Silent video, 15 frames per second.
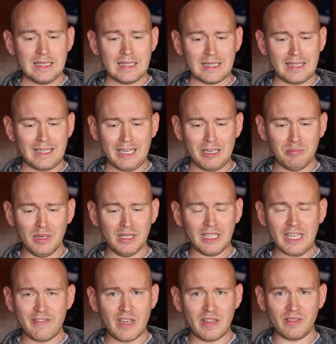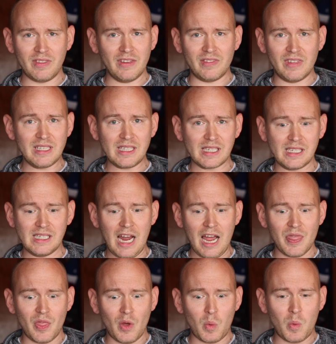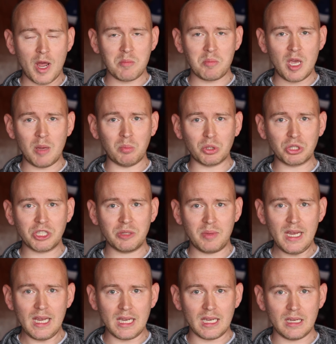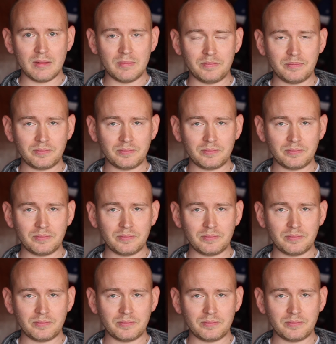to keep believing that this is not the way people should be.